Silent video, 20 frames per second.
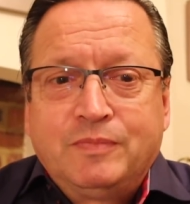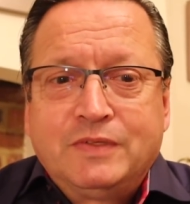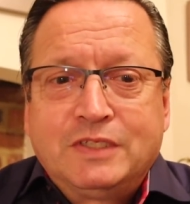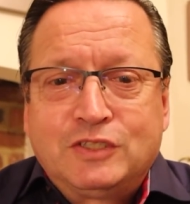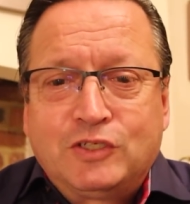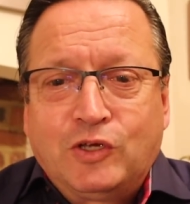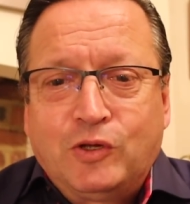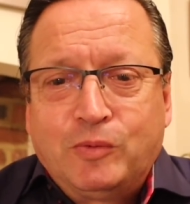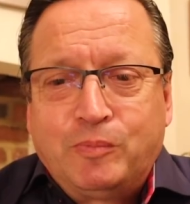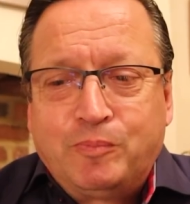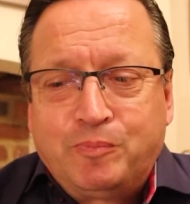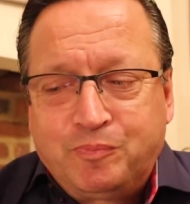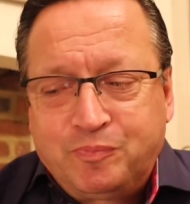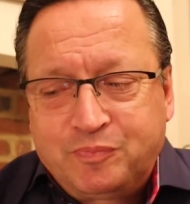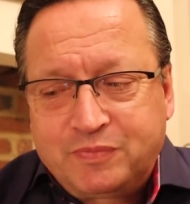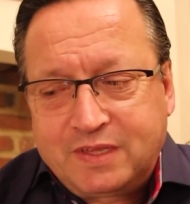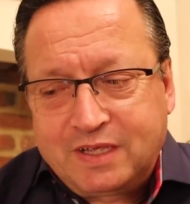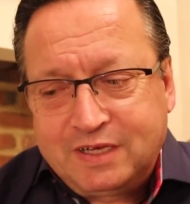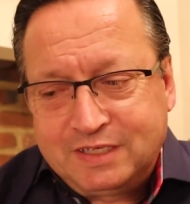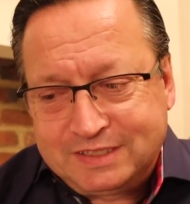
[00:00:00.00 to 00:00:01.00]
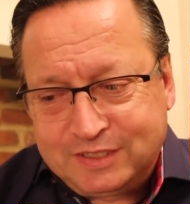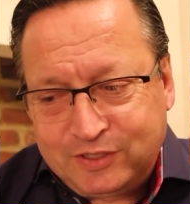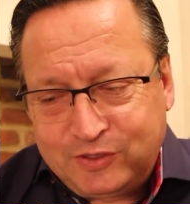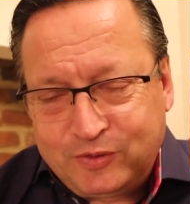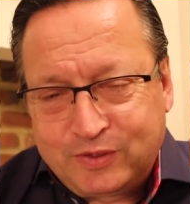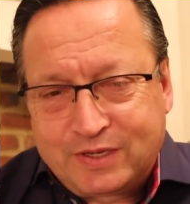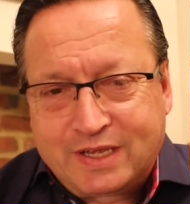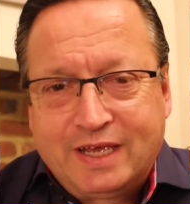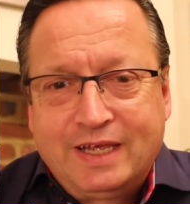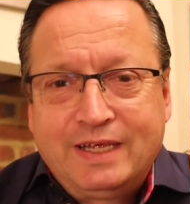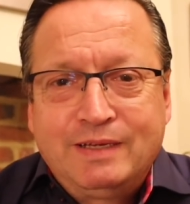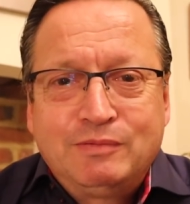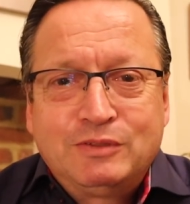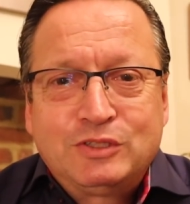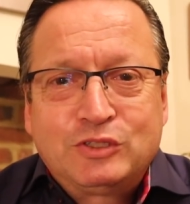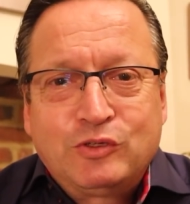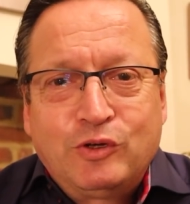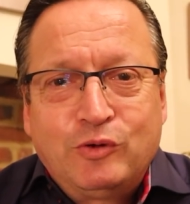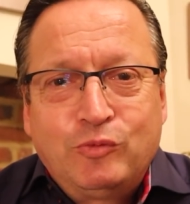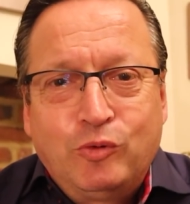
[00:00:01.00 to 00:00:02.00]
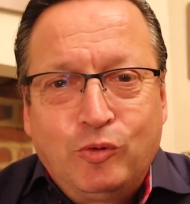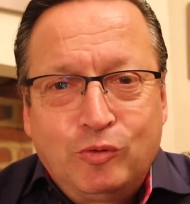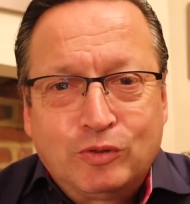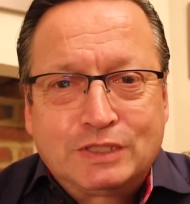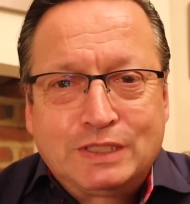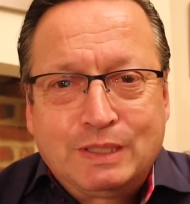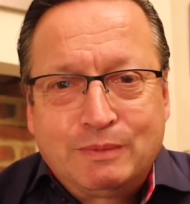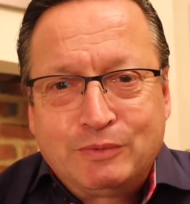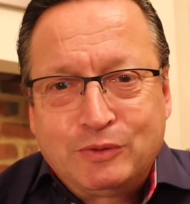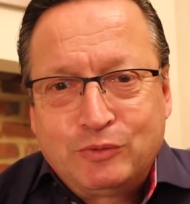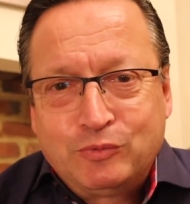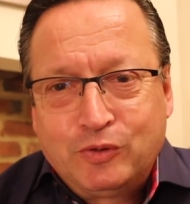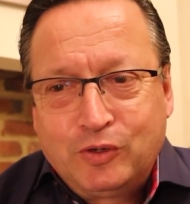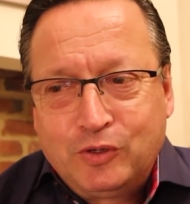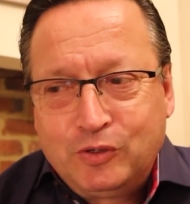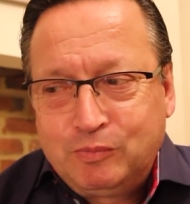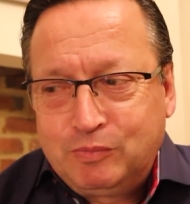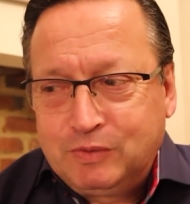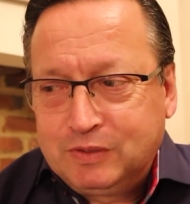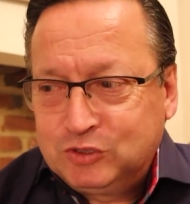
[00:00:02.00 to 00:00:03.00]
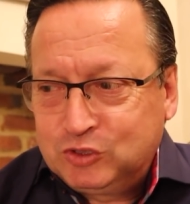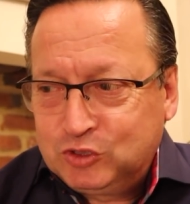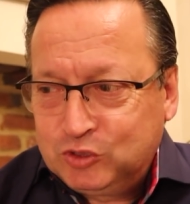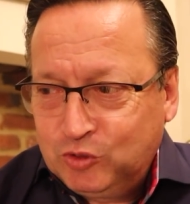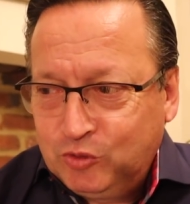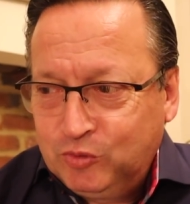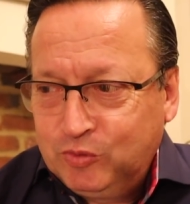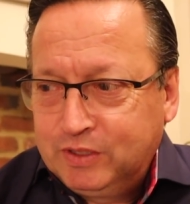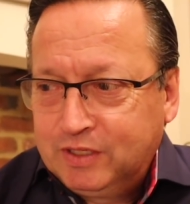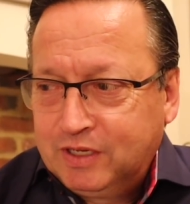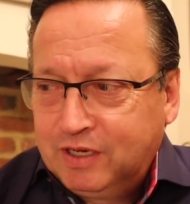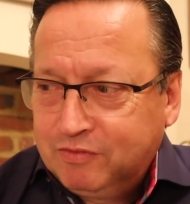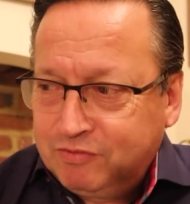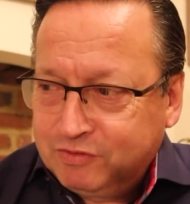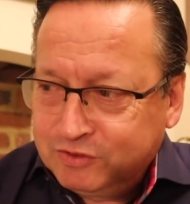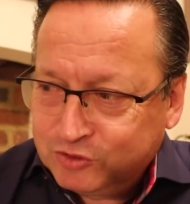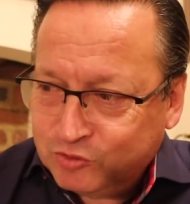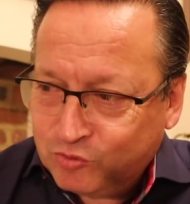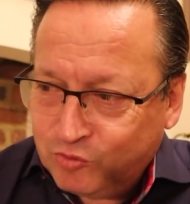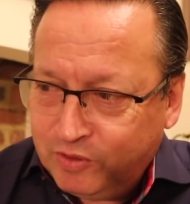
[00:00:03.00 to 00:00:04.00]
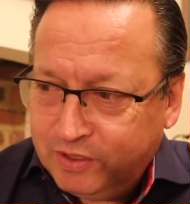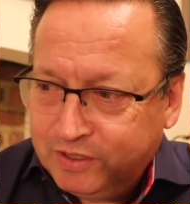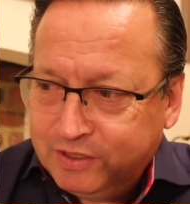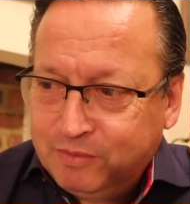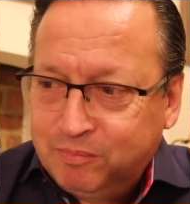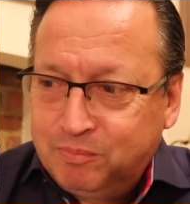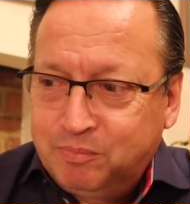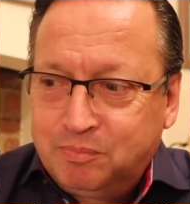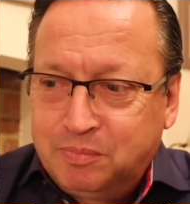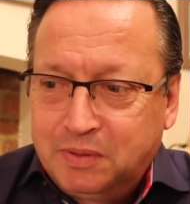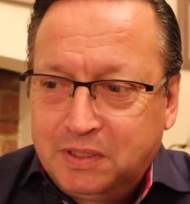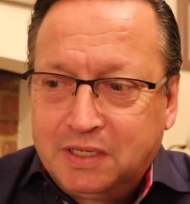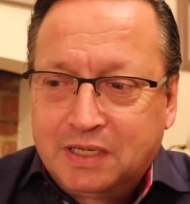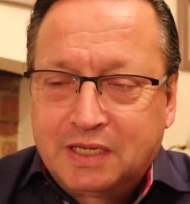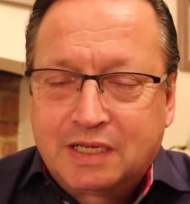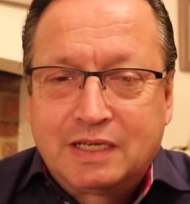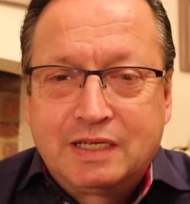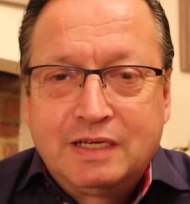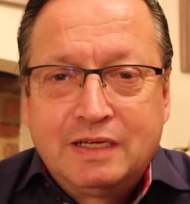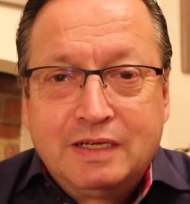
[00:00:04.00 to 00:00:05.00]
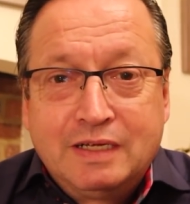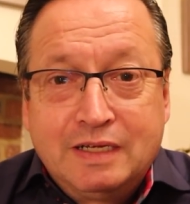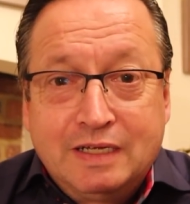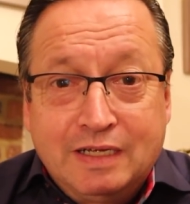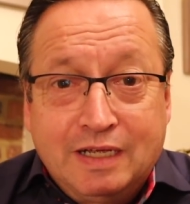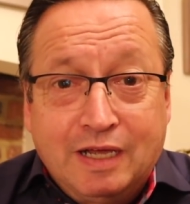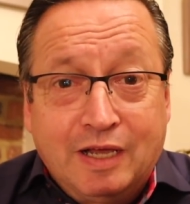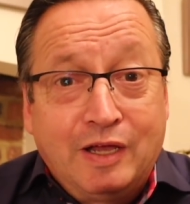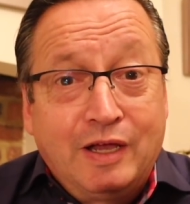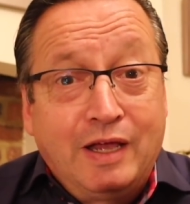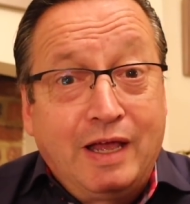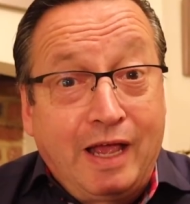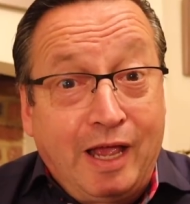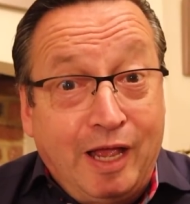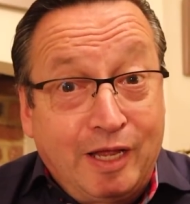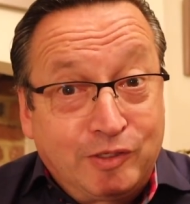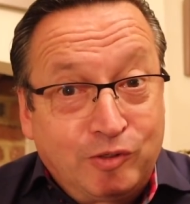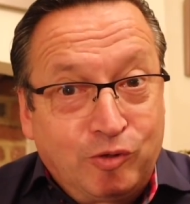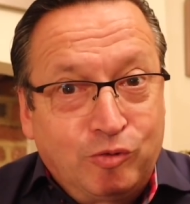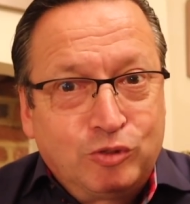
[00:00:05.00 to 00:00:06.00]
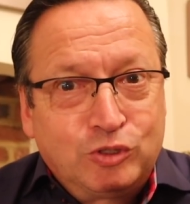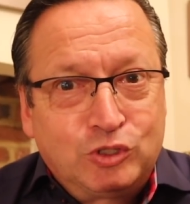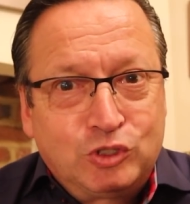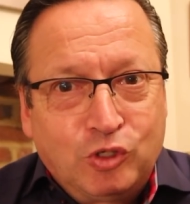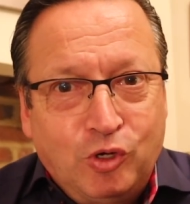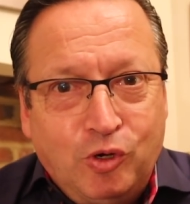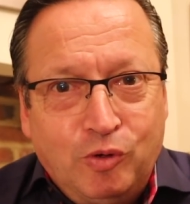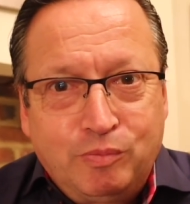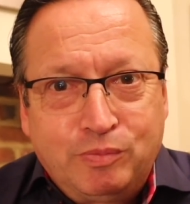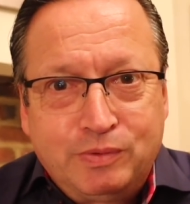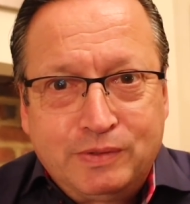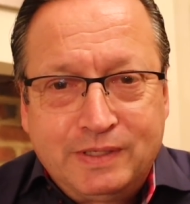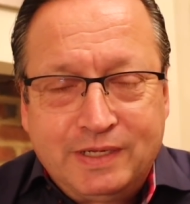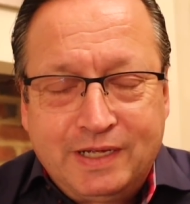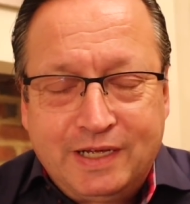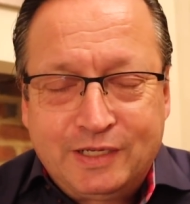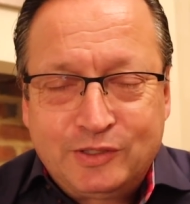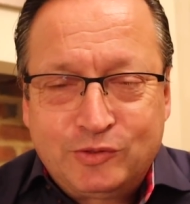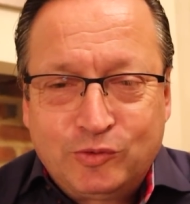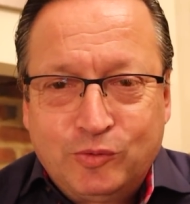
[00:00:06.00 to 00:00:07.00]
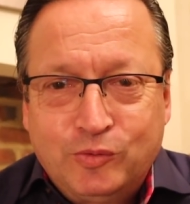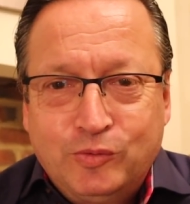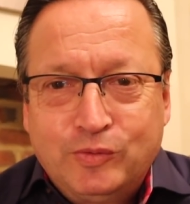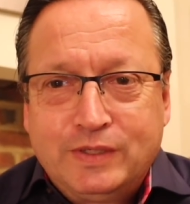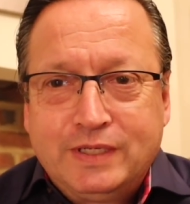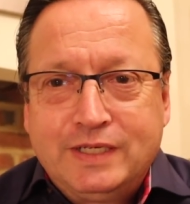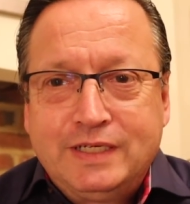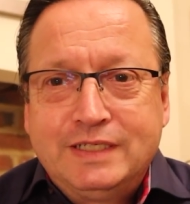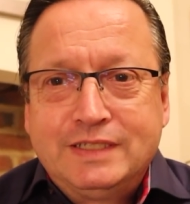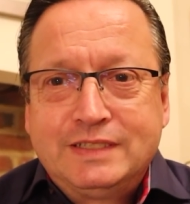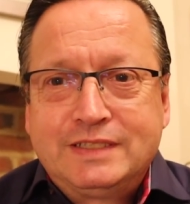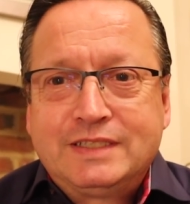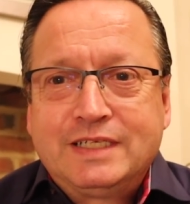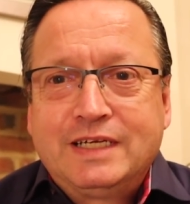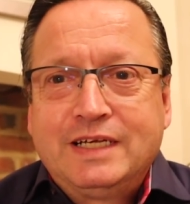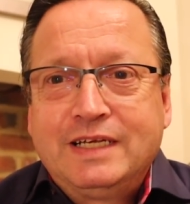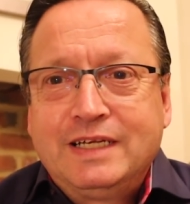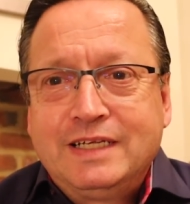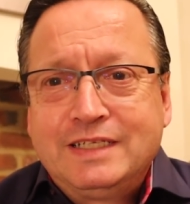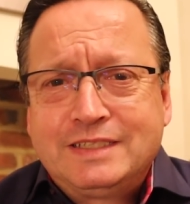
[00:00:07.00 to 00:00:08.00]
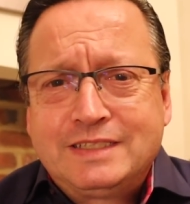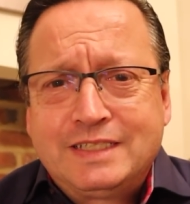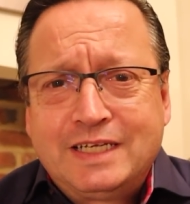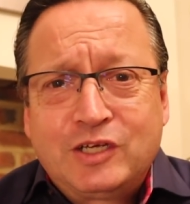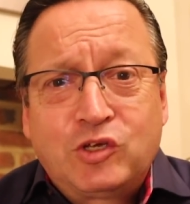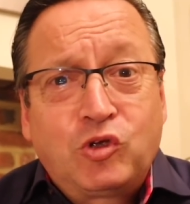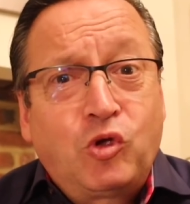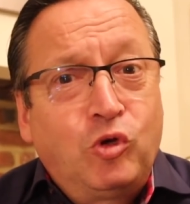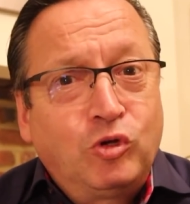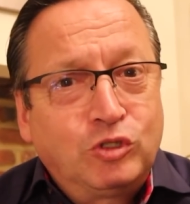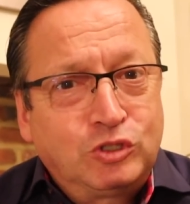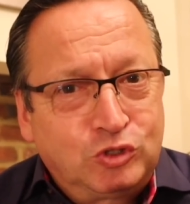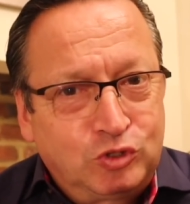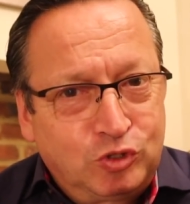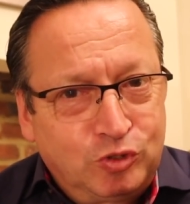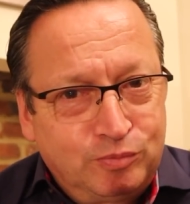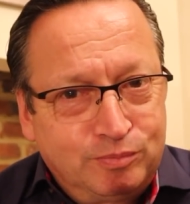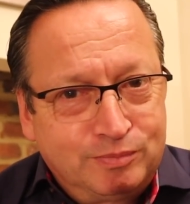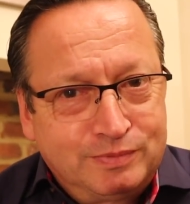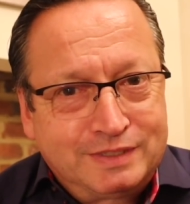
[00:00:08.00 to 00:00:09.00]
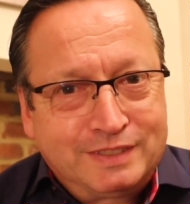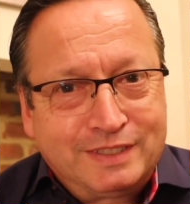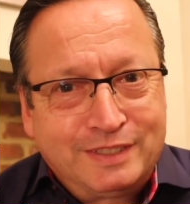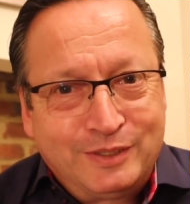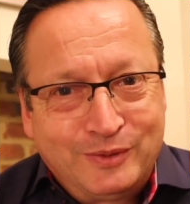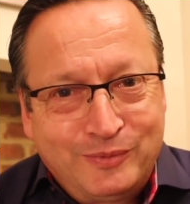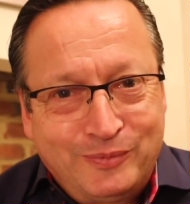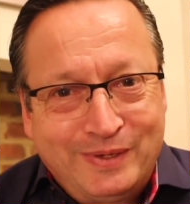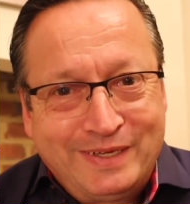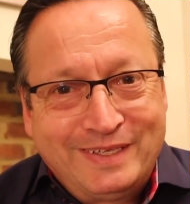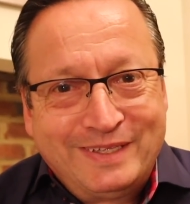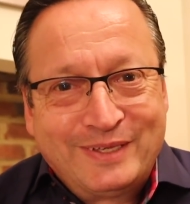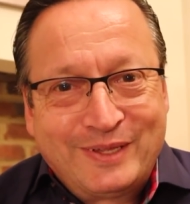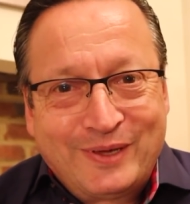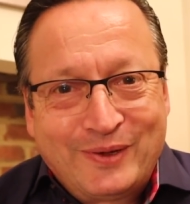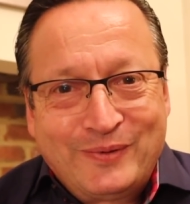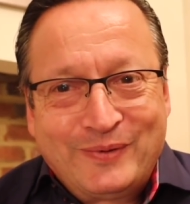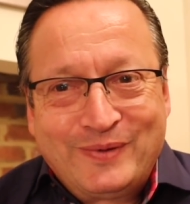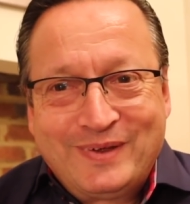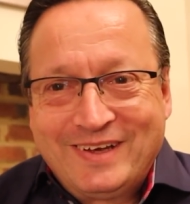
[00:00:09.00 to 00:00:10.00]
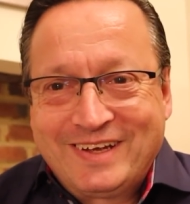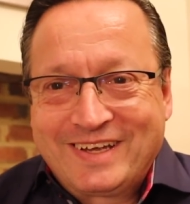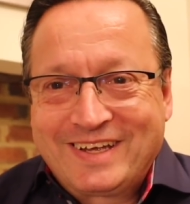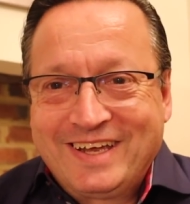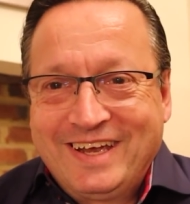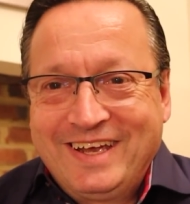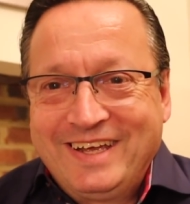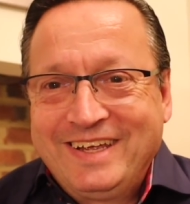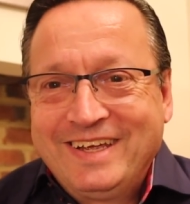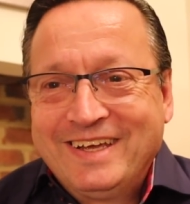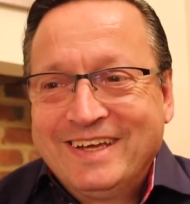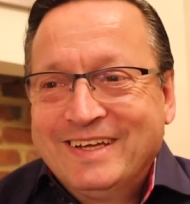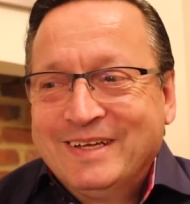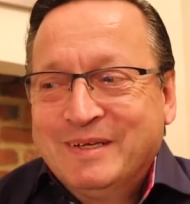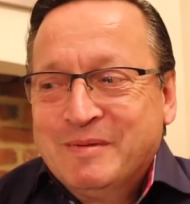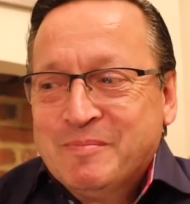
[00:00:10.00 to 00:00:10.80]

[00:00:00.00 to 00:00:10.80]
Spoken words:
So I said, okay. So I walked up the road, and sure enough, it's quite a big adult shop, and it had all these, let's say, costumes in the window, okay?